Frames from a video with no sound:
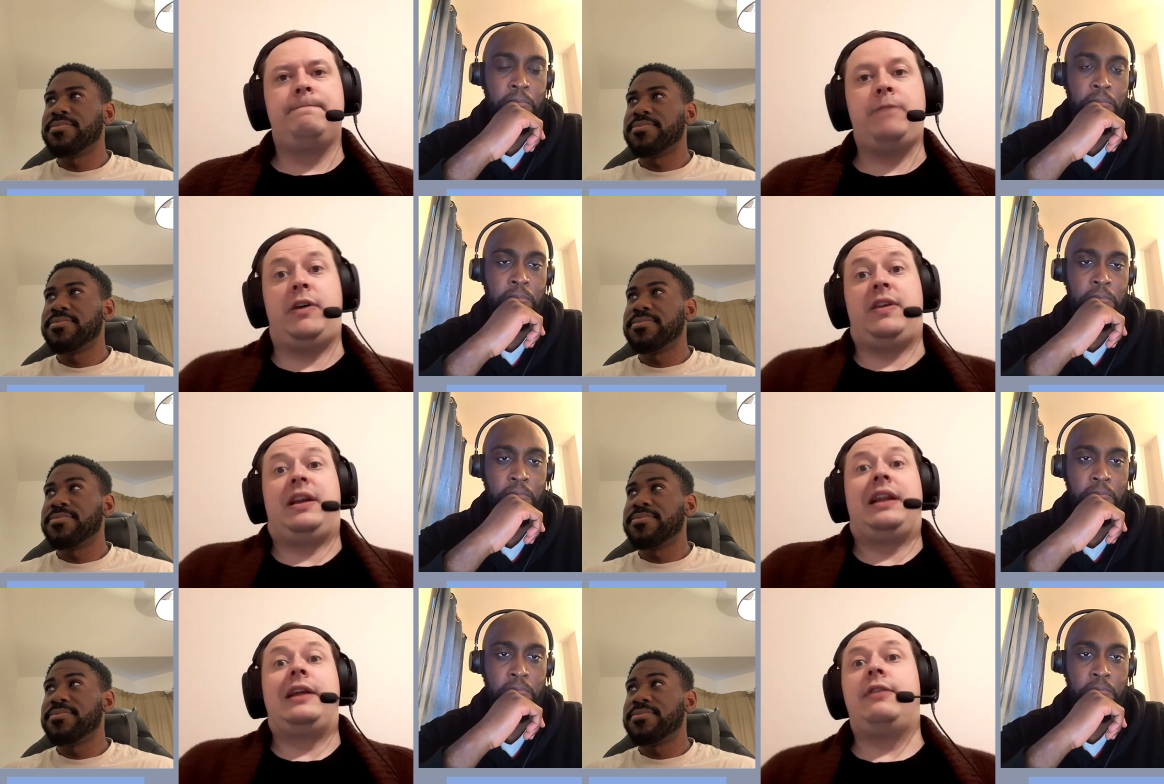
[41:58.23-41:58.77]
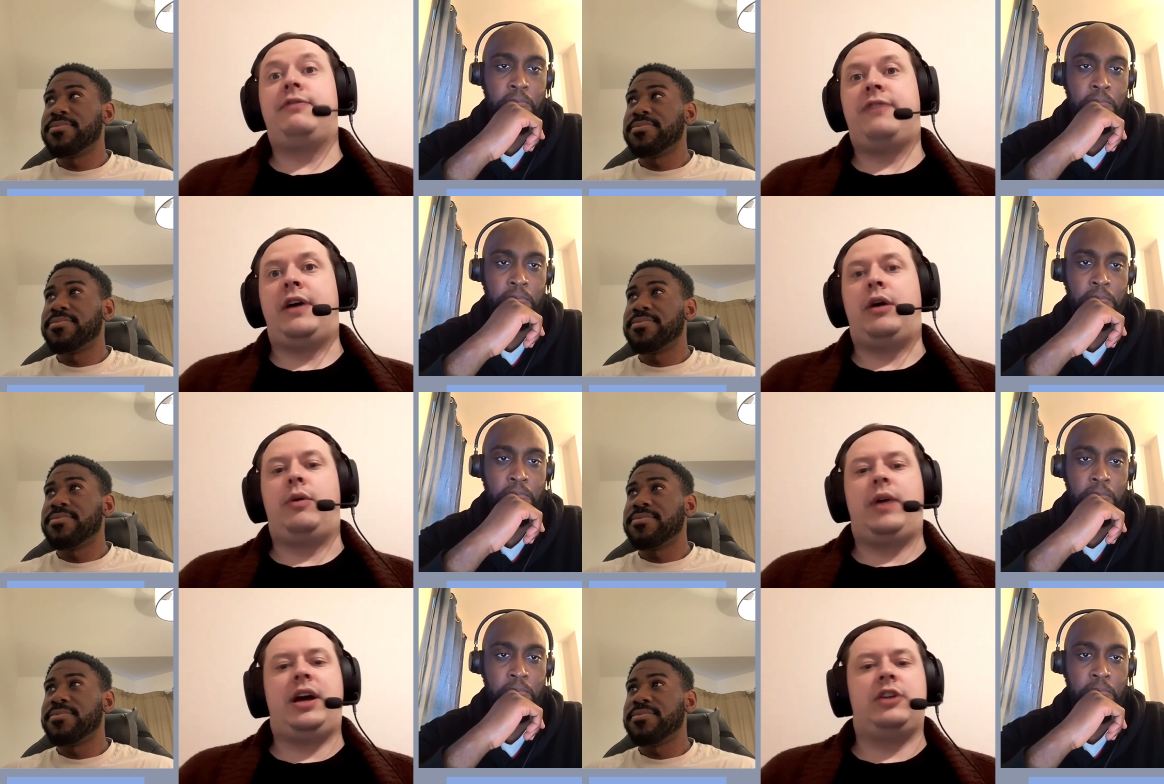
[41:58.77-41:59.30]
Speaker 1: that they clearly
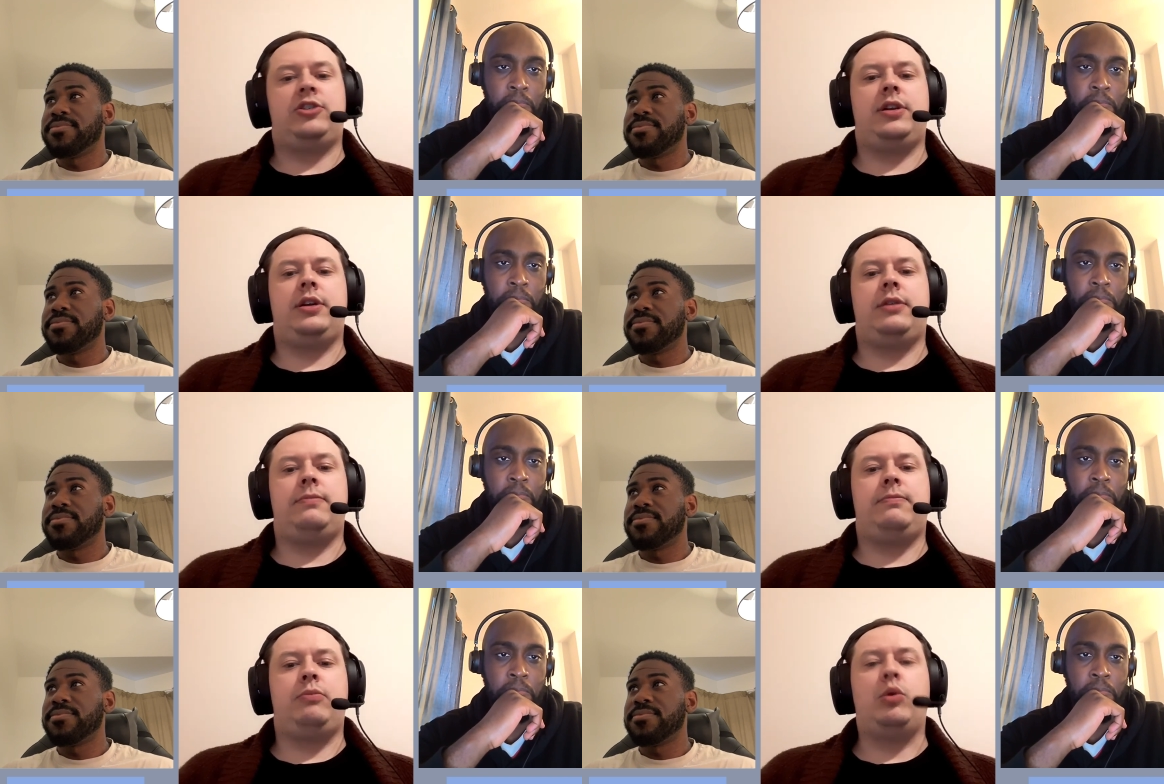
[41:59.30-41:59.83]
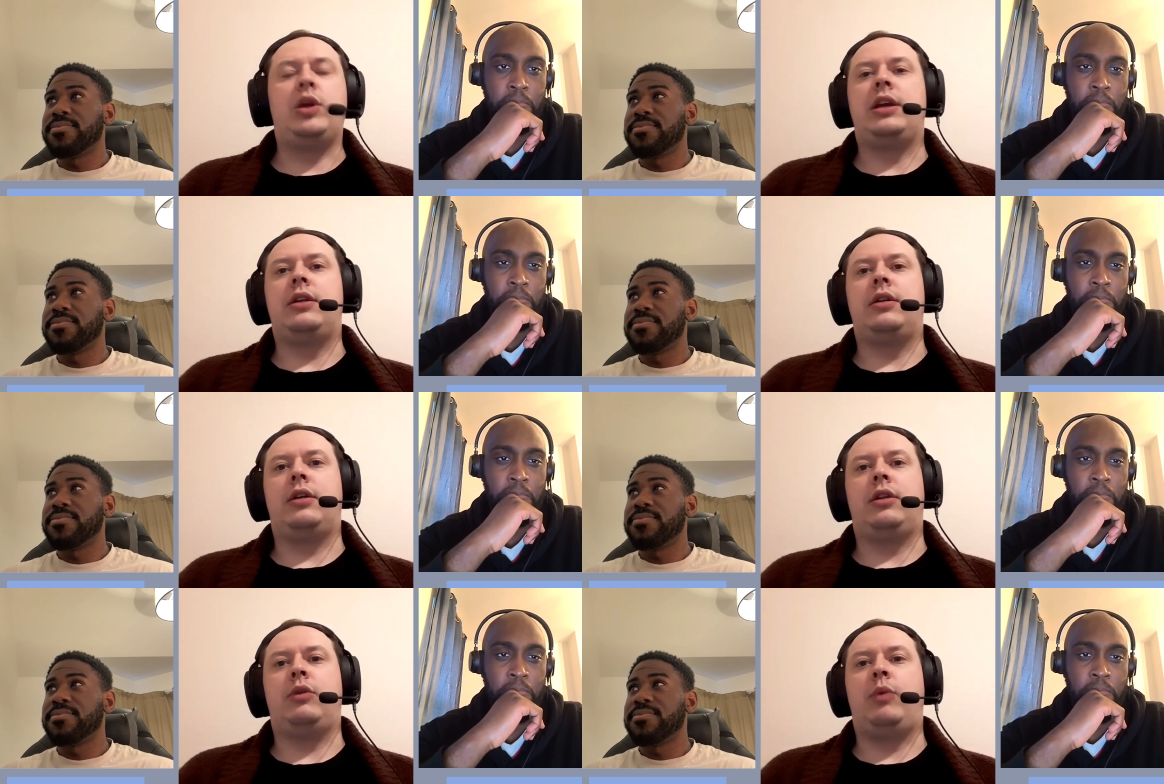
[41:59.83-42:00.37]
felt actually we
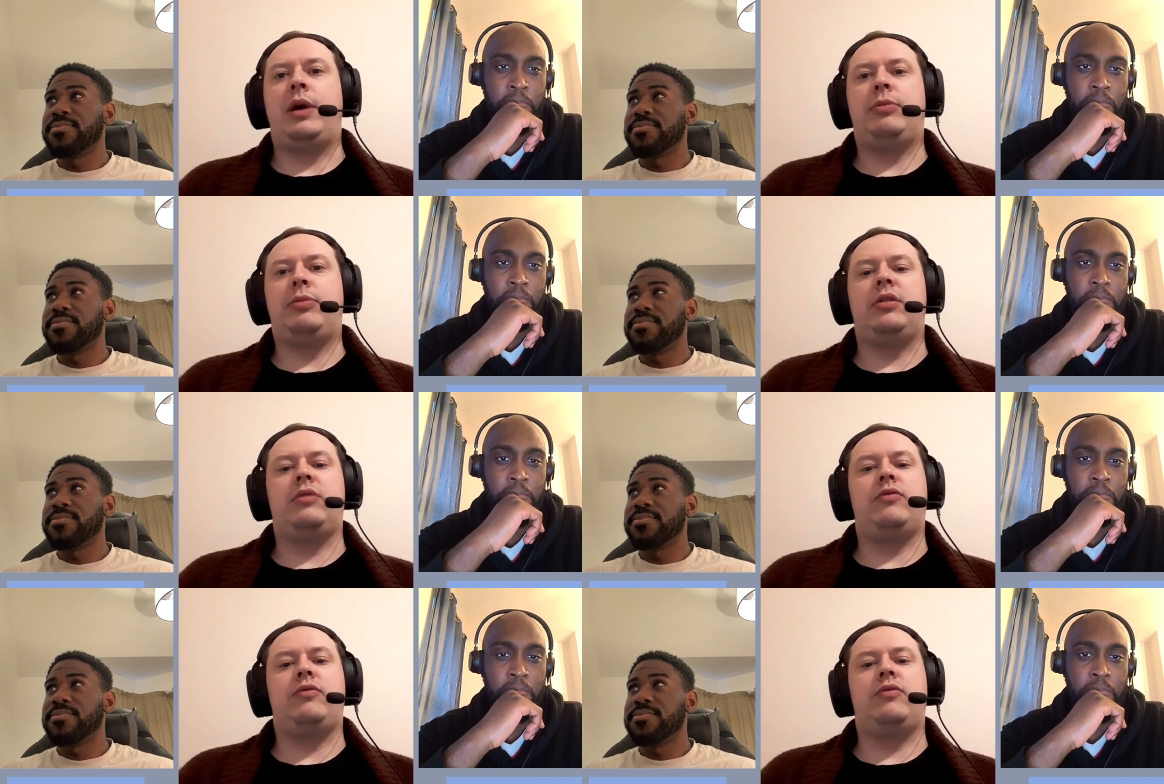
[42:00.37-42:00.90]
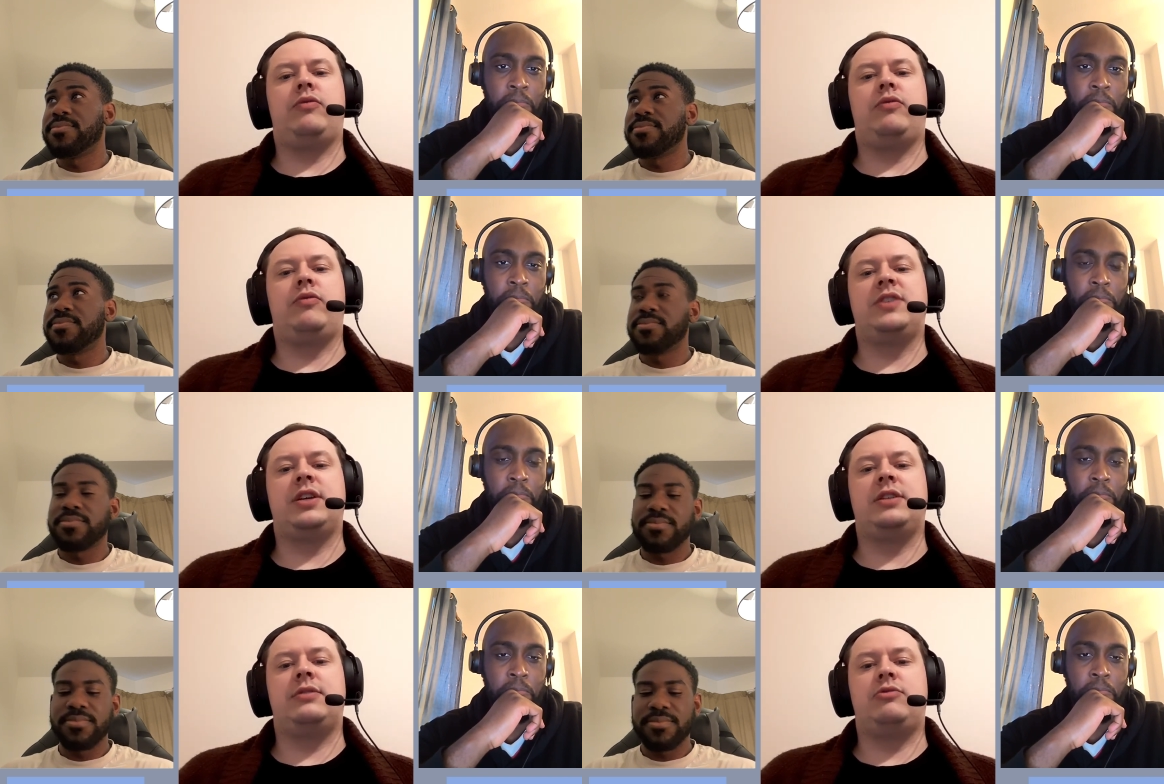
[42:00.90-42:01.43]
need another weapon and Rome
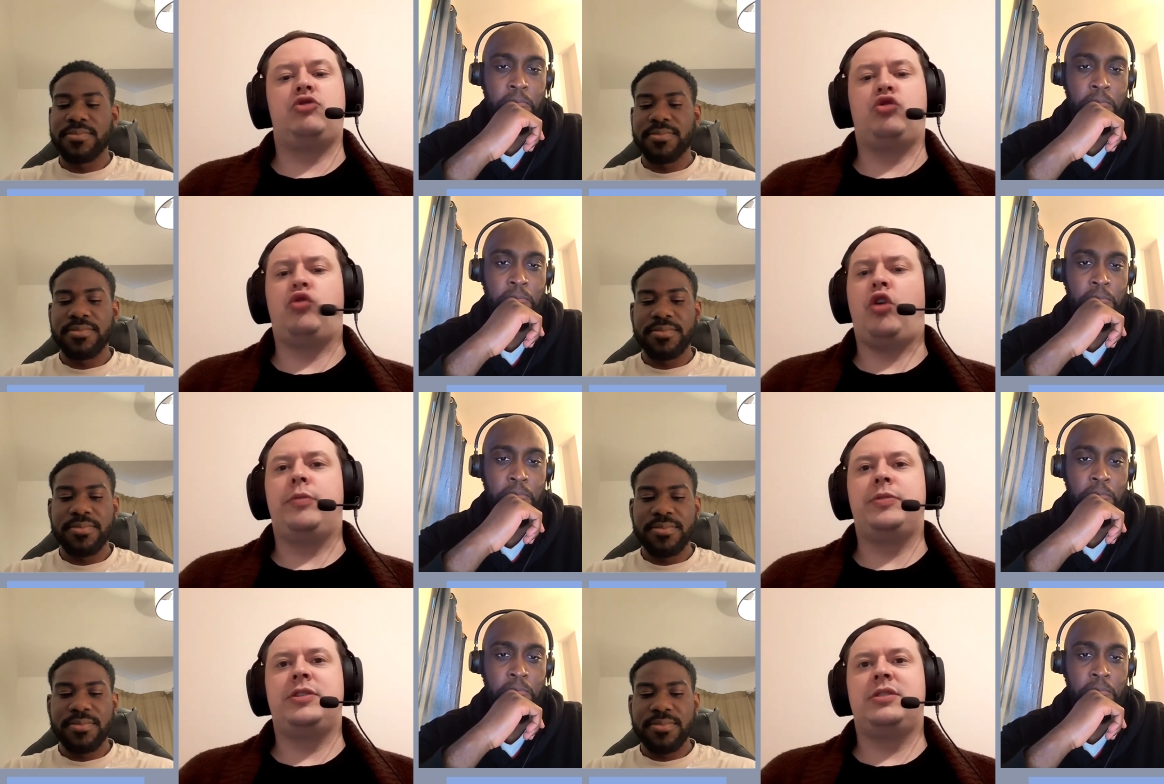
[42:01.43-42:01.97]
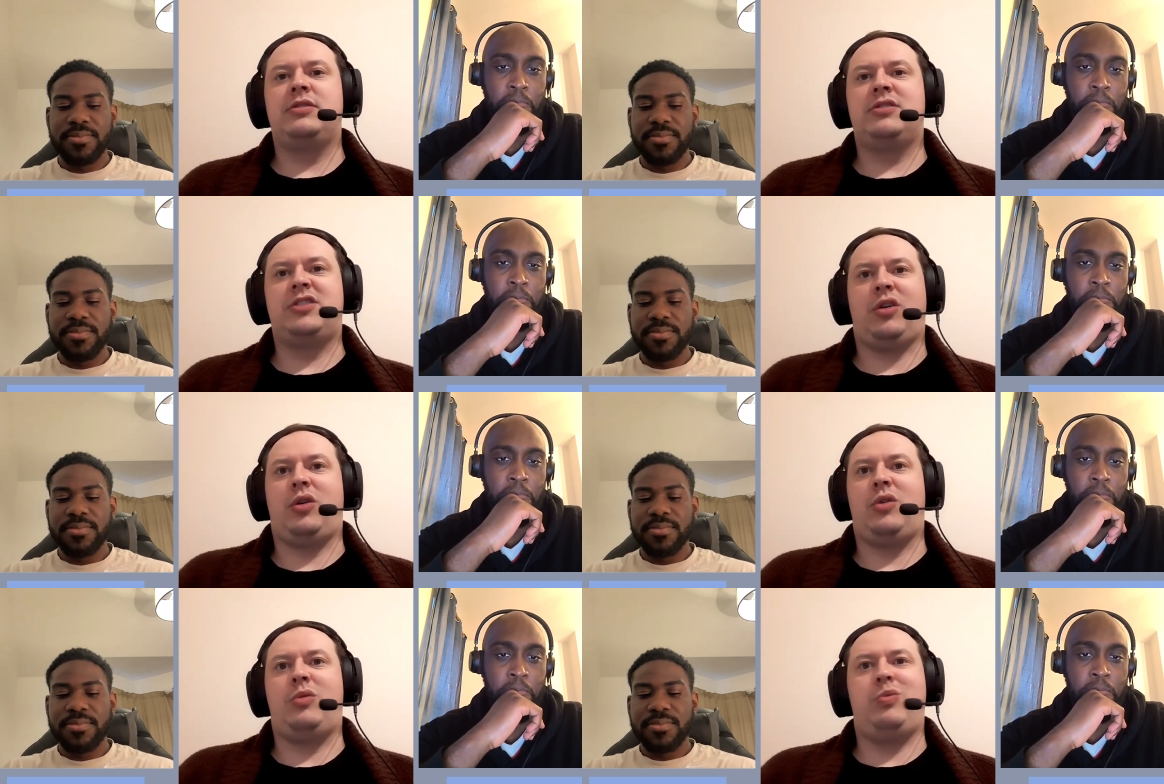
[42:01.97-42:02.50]
Odunze's dropped,
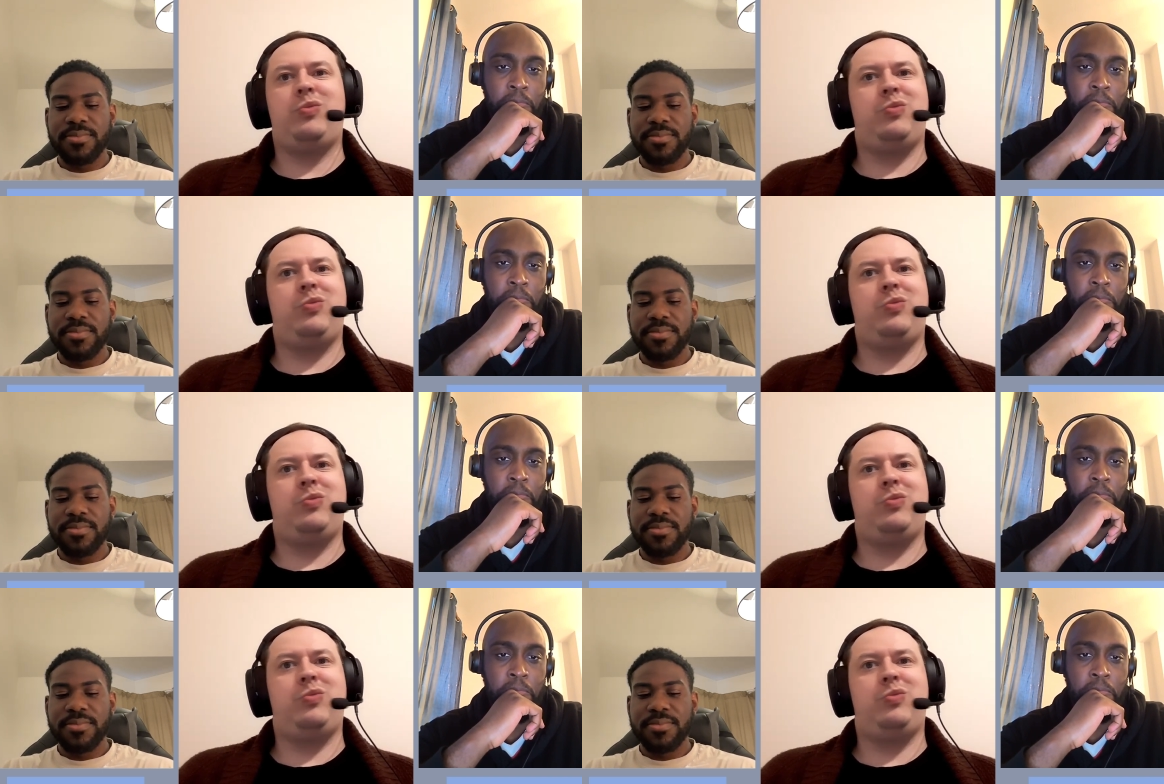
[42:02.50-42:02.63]
so